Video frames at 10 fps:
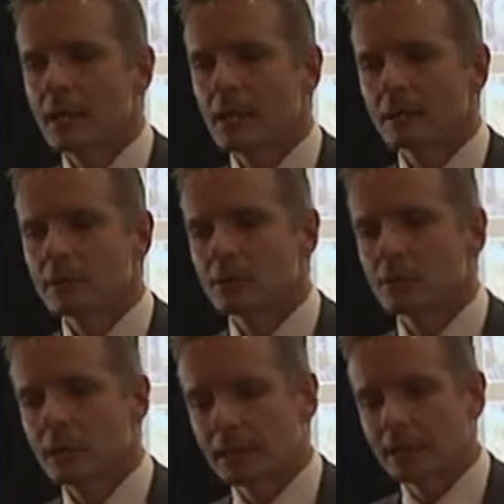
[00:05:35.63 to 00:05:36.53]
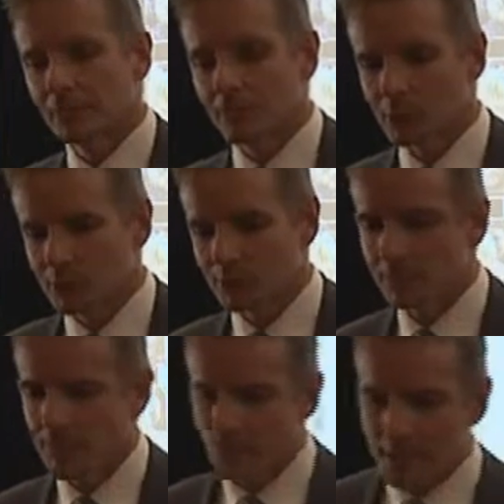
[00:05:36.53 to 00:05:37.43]
And so I left the room,
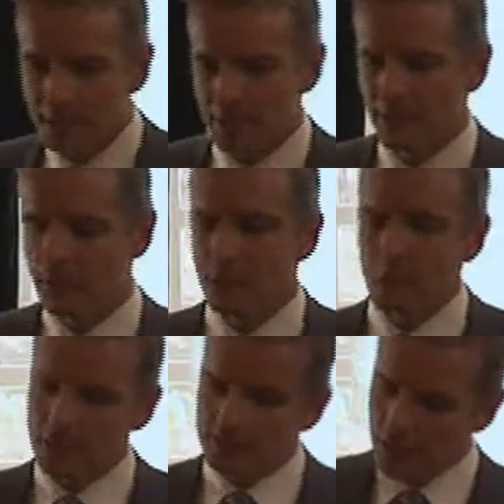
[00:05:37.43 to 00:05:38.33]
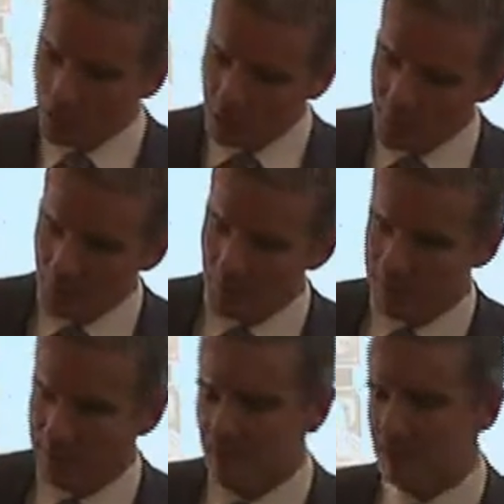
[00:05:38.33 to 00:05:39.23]
walked down the hallway, go to walk
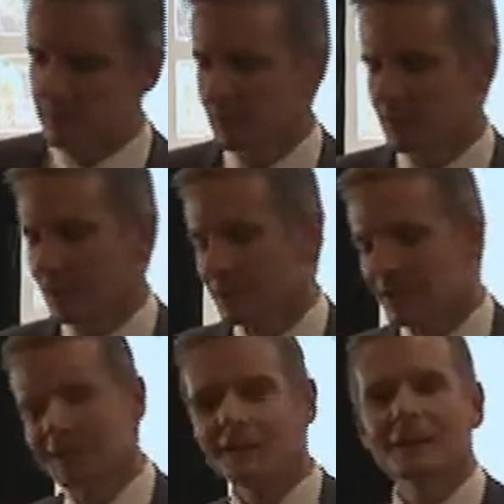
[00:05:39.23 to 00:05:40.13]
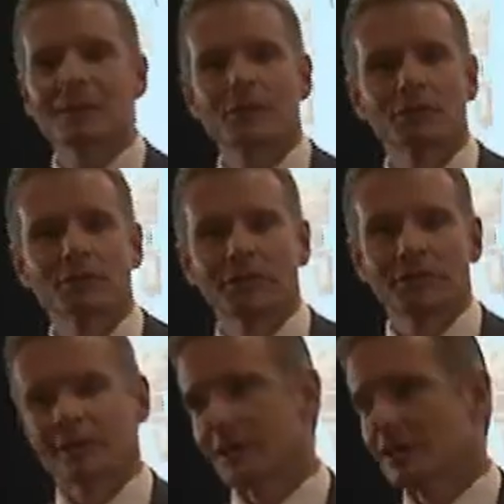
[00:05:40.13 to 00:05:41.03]
upstairs. I just didn't have a good
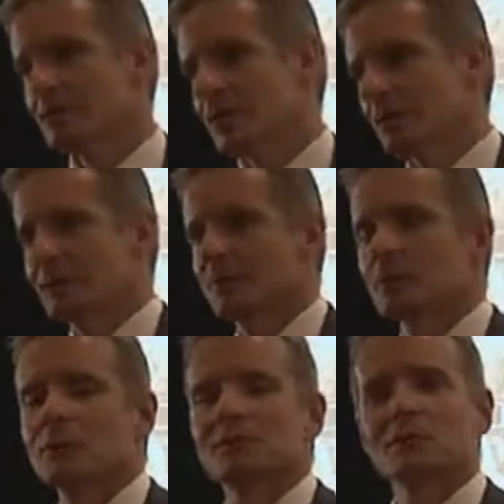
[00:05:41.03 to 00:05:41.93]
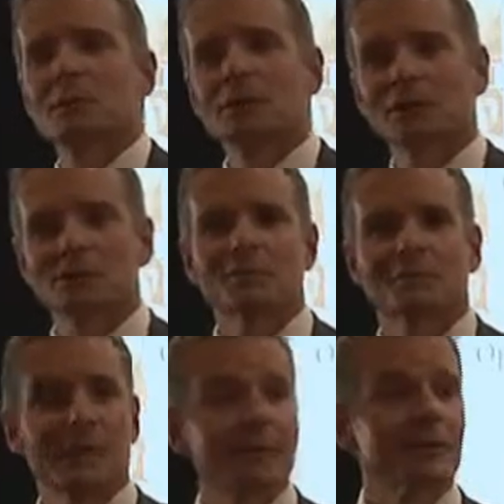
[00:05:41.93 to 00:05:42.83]
feeling, and I'm hardly a person to be accused
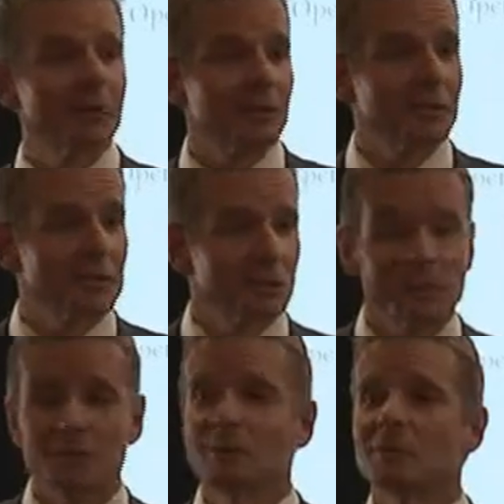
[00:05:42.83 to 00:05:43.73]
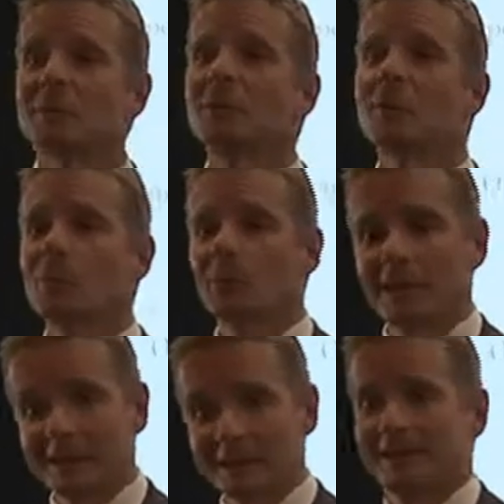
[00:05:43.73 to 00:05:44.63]
of having a good intuition, but
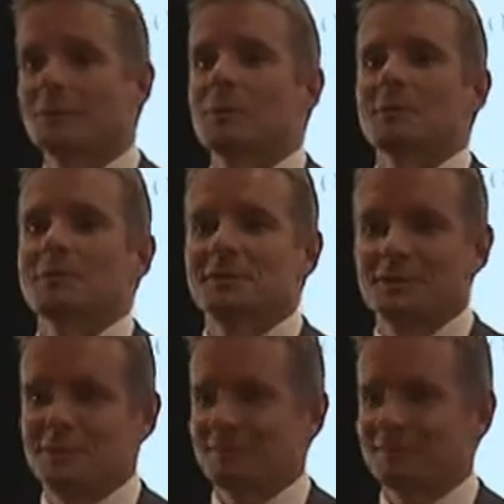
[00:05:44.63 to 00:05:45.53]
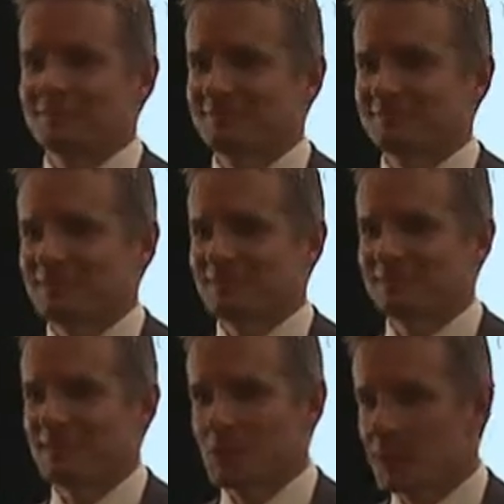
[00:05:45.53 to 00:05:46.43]
I didn't go up the stairs.
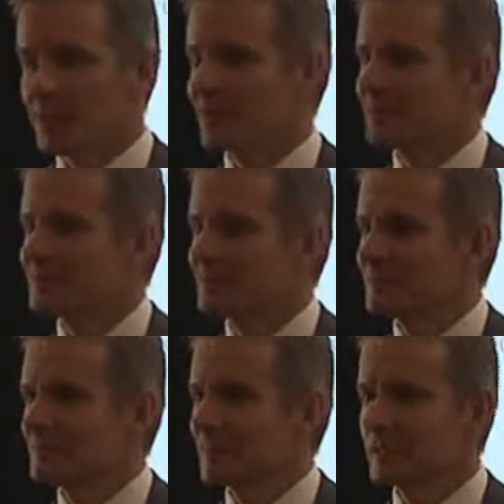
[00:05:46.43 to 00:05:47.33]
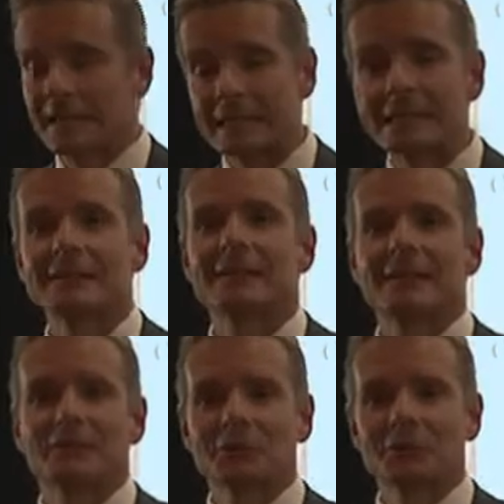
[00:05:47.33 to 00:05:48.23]
I waited, because I didn't
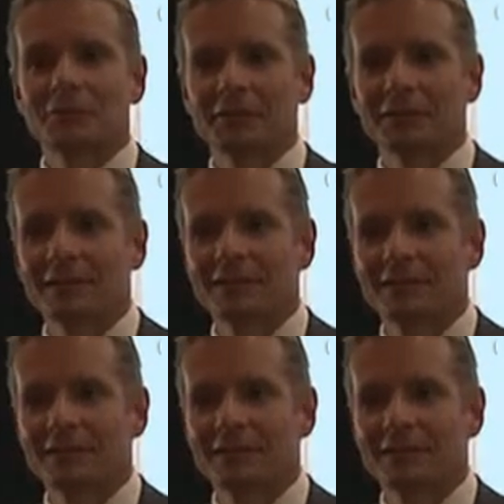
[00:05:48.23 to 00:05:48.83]
have a good feeling.